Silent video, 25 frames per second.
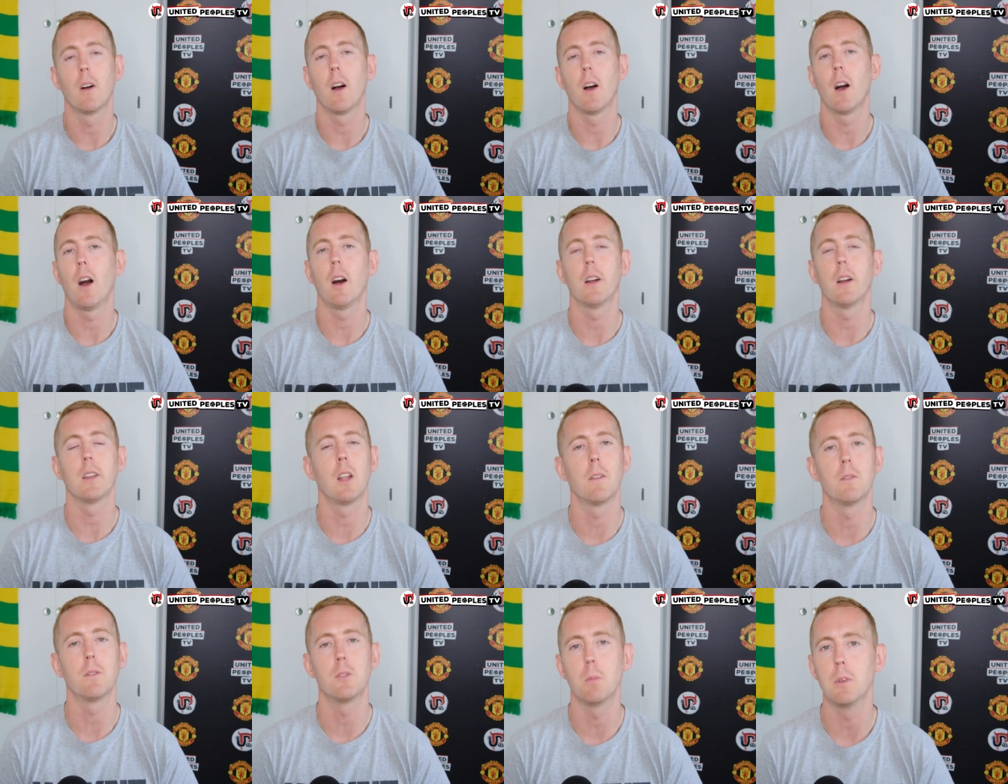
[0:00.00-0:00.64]
I'd
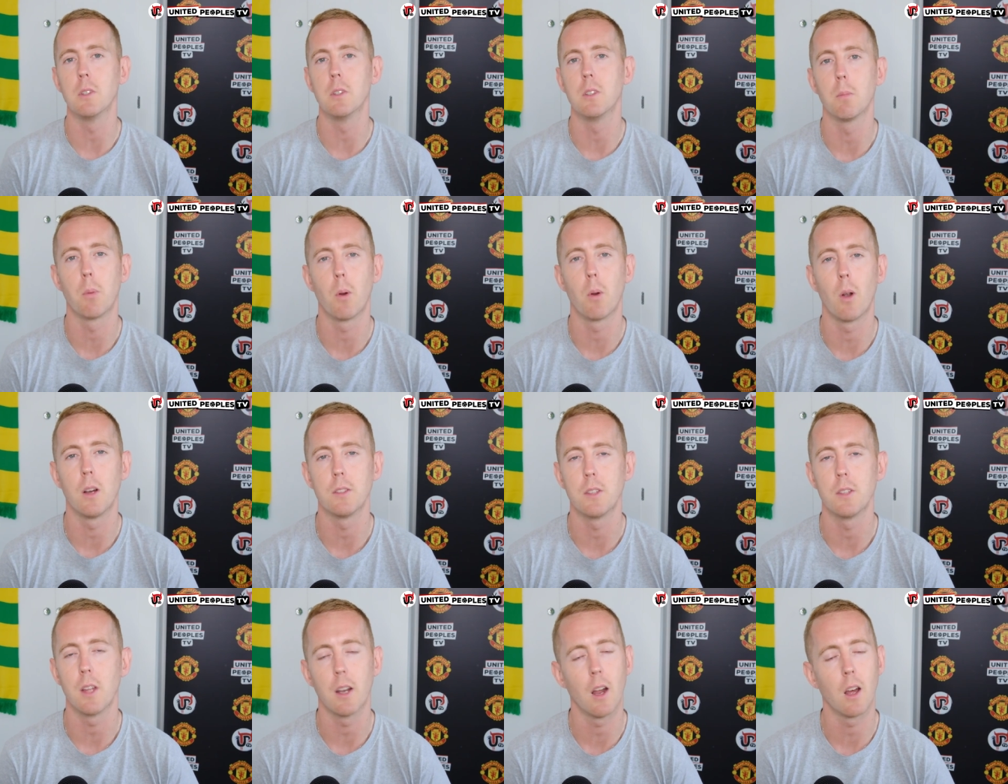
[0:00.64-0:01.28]
love to be
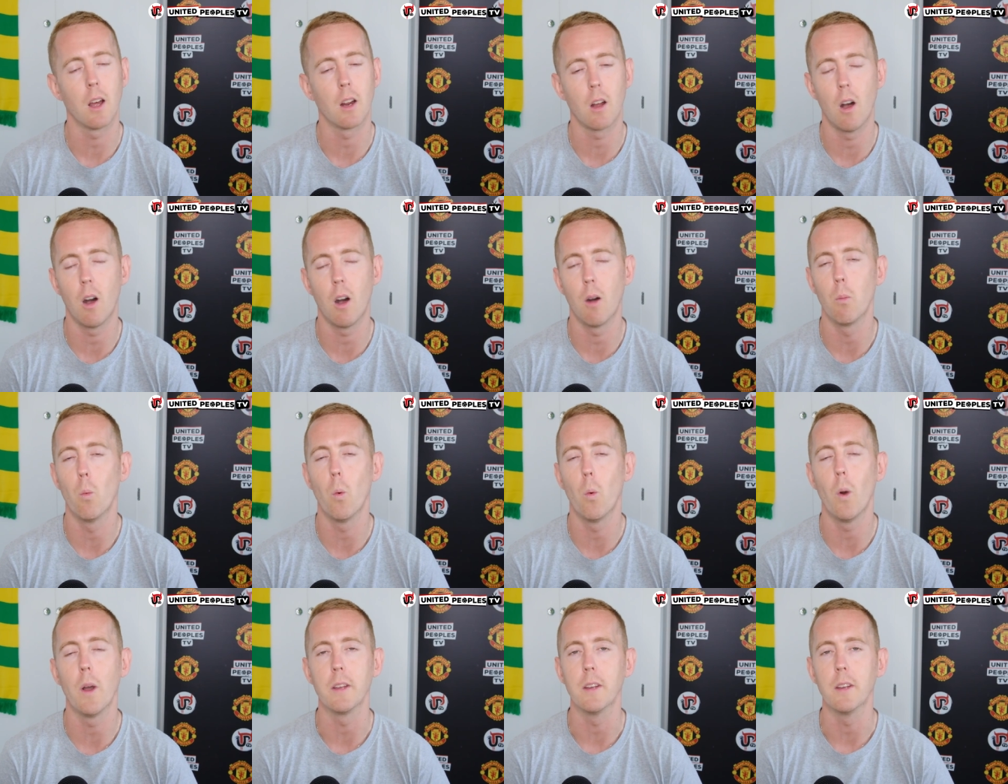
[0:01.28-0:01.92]
surprised, and I can't
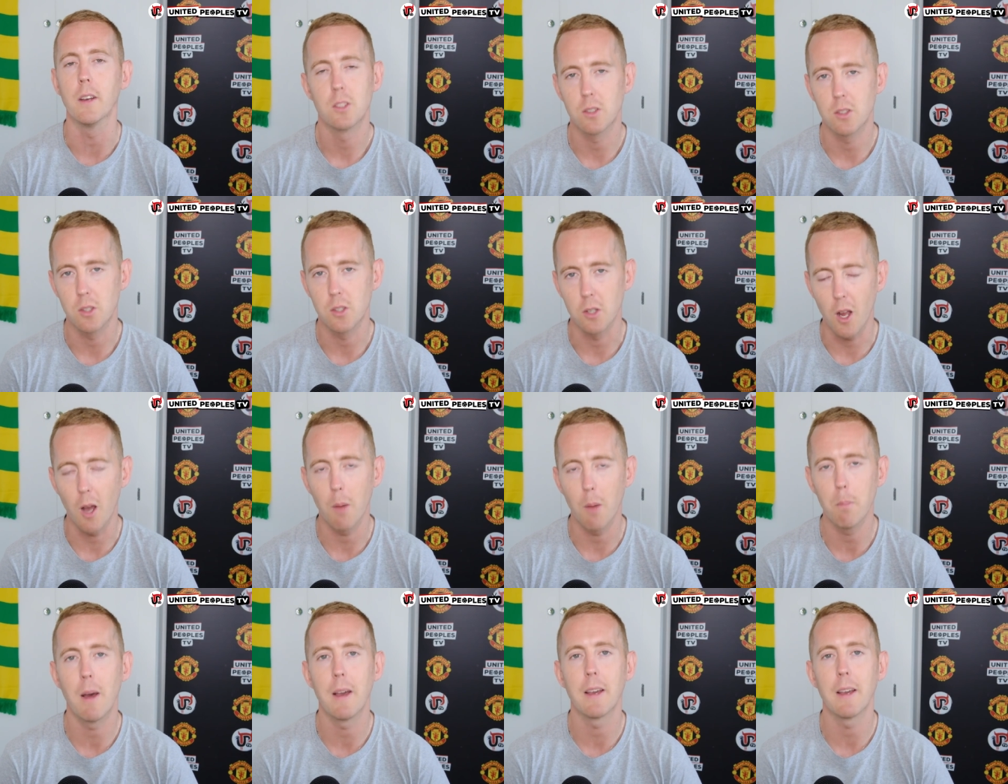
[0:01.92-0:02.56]
wait to
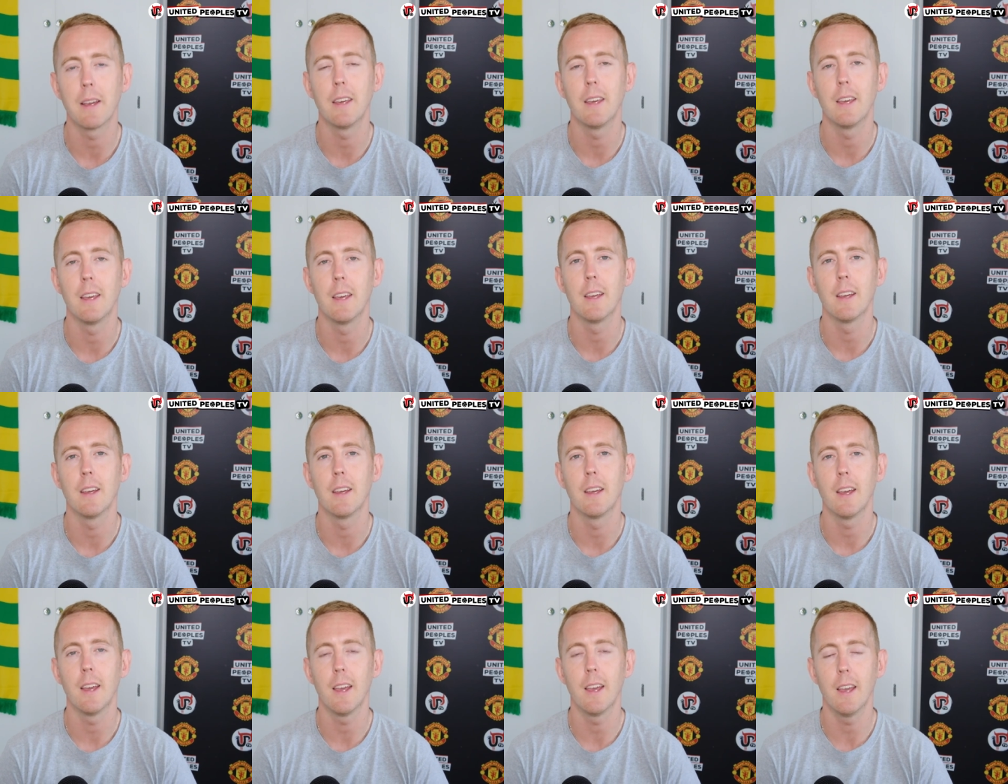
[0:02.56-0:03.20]
come back here
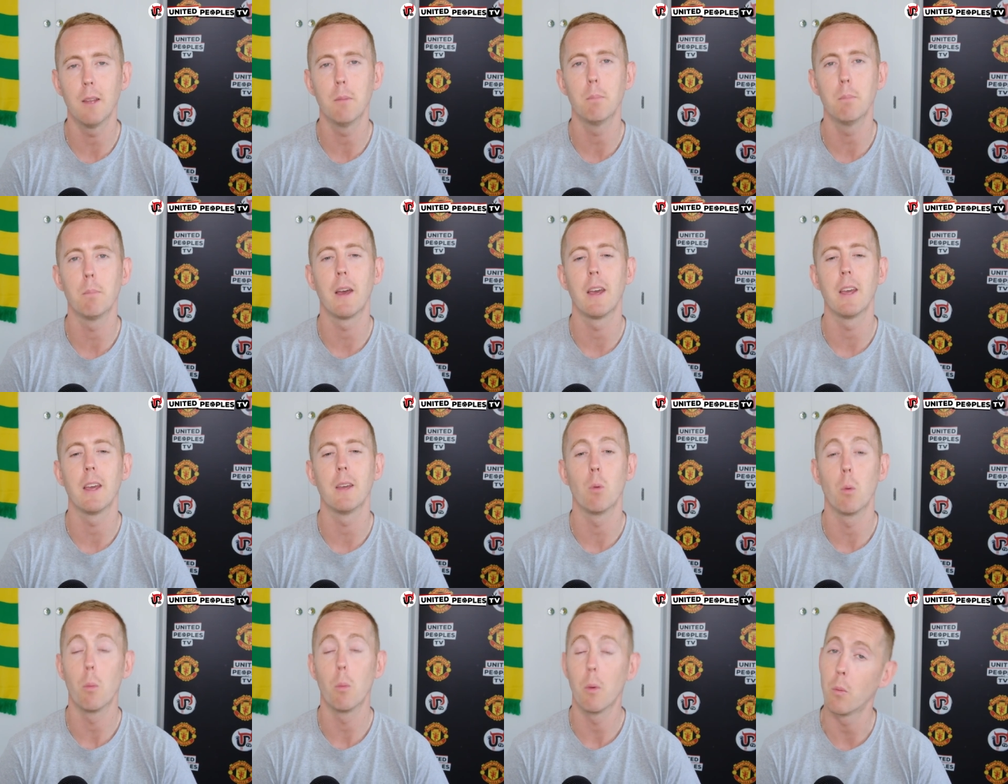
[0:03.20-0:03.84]
in May
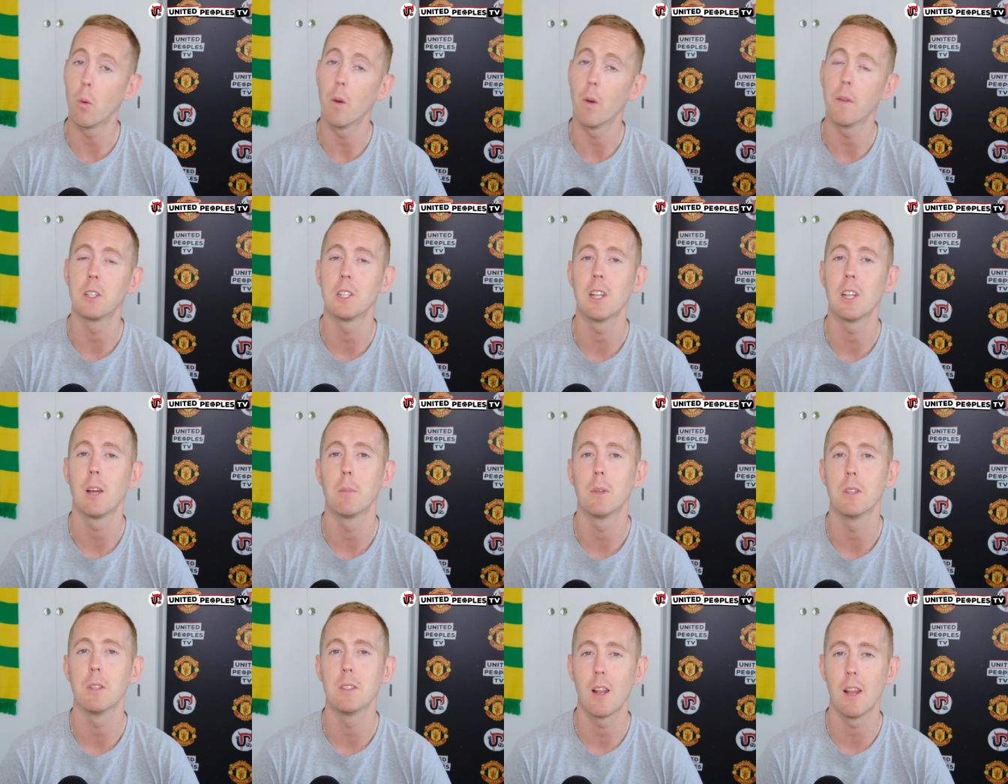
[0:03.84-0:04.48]
when we've won the
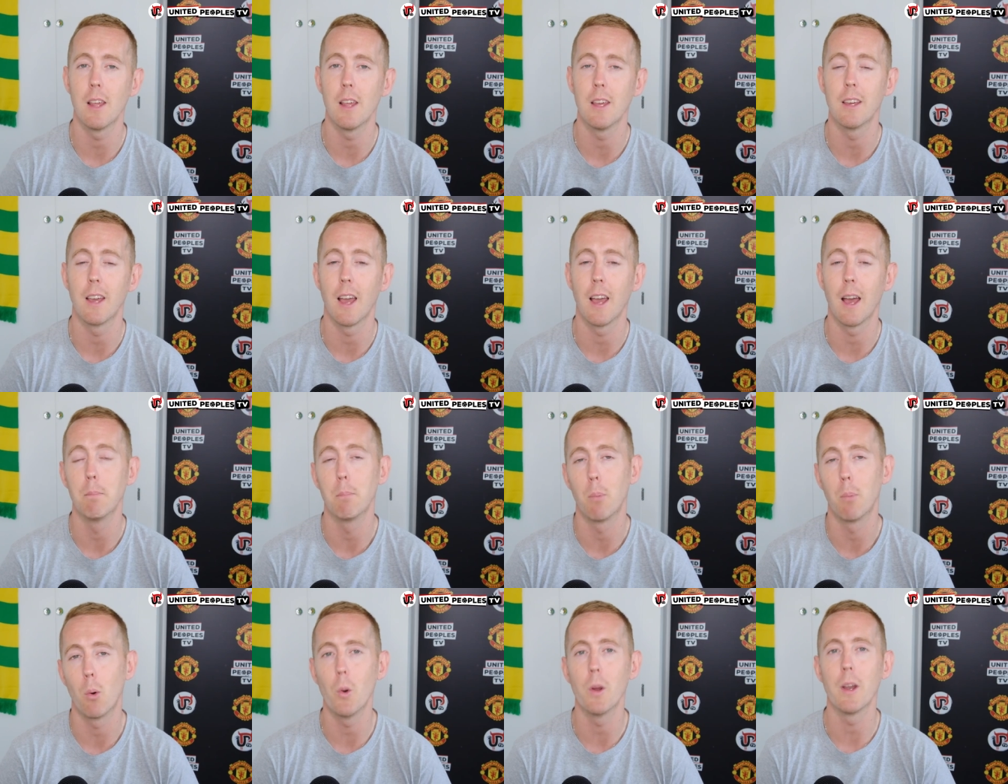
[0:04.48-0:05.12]
Champions League
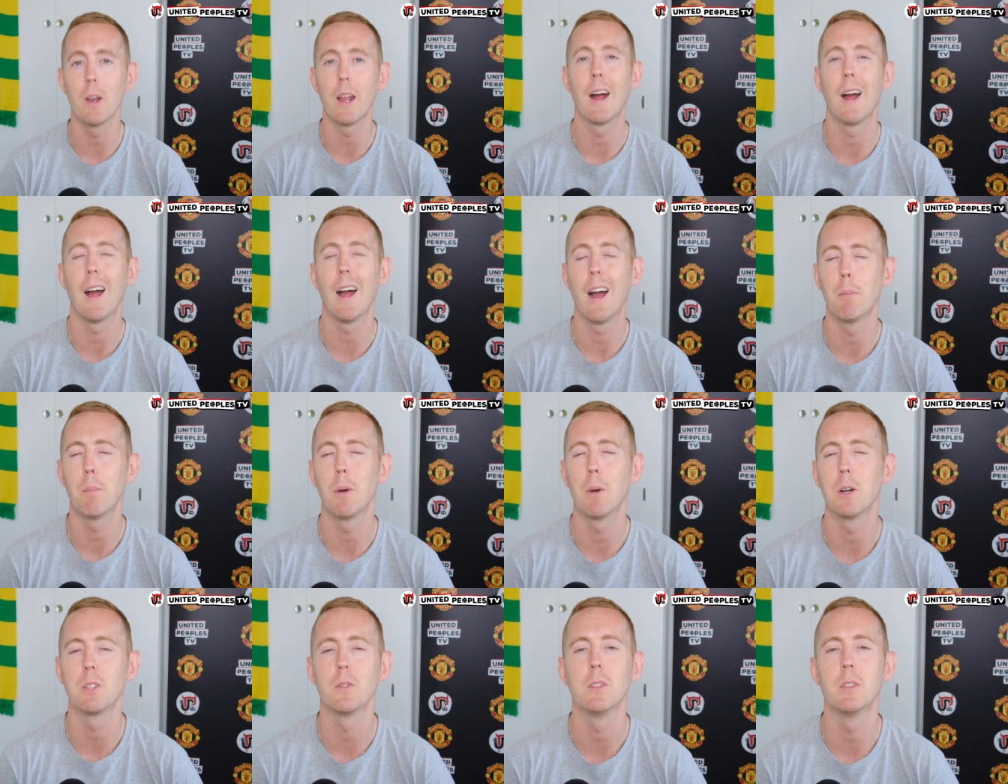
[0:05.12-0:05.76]
and point out how
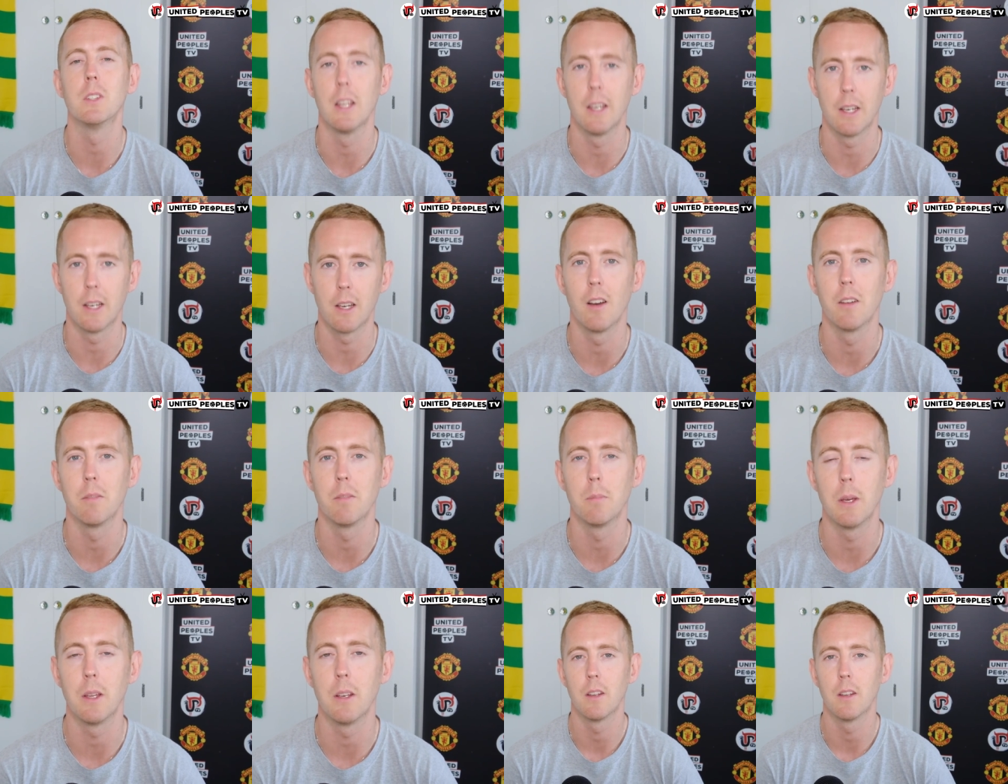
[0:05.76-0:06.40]
much of a dick
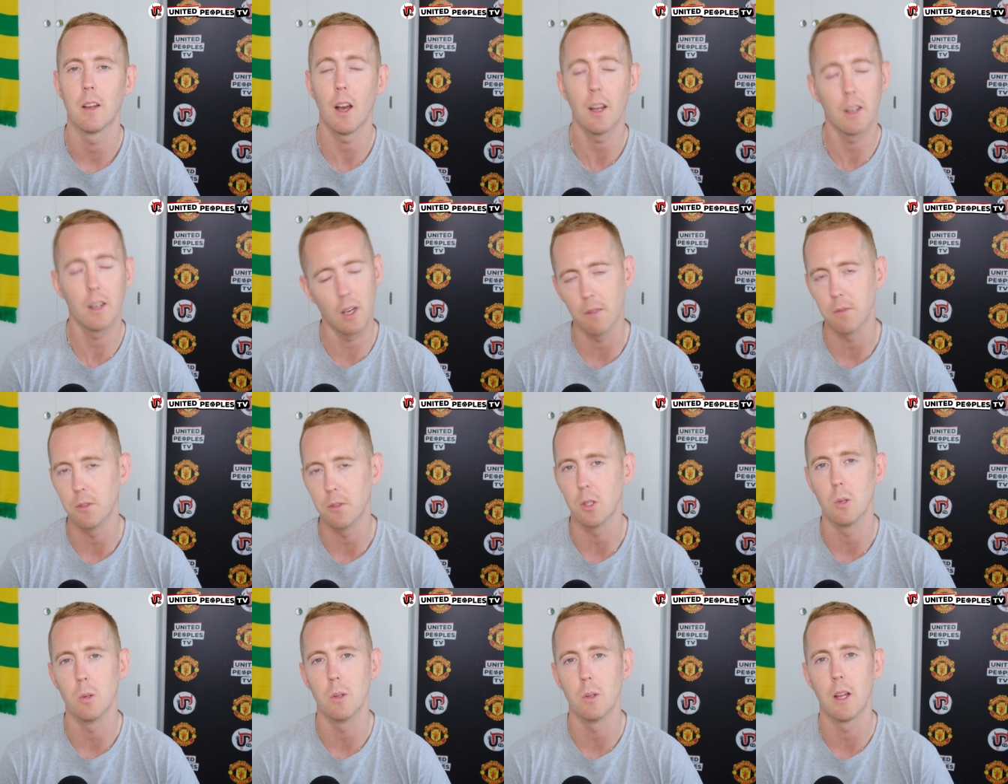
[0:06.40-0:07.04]
I've been. I'd love
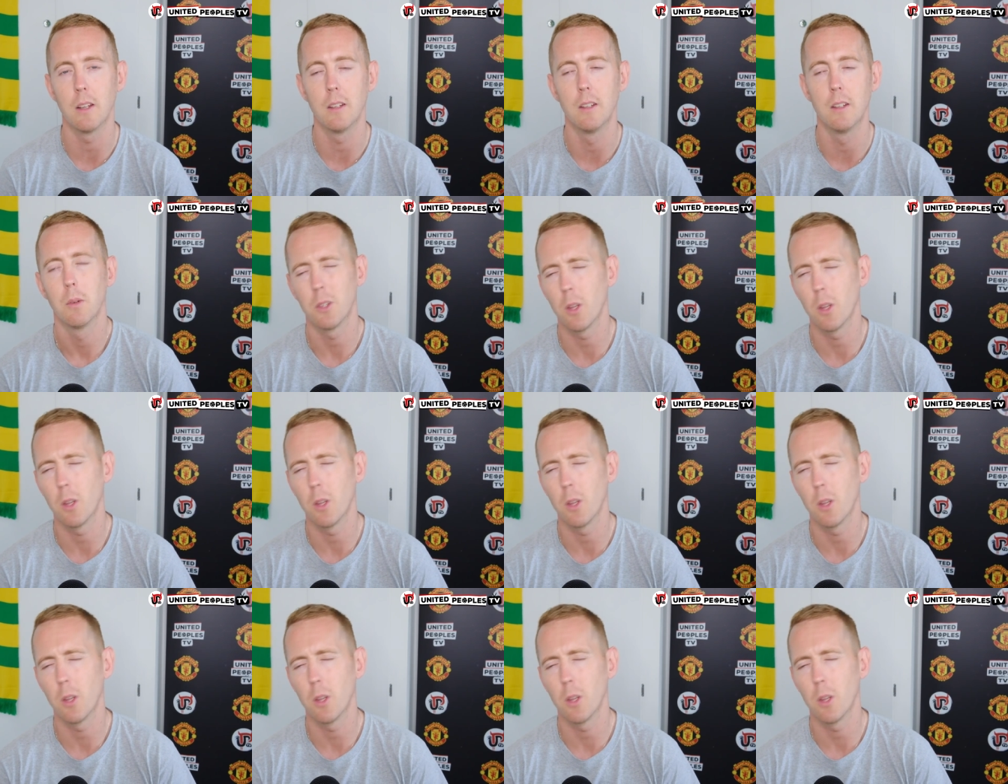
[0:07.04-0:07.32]
to do that.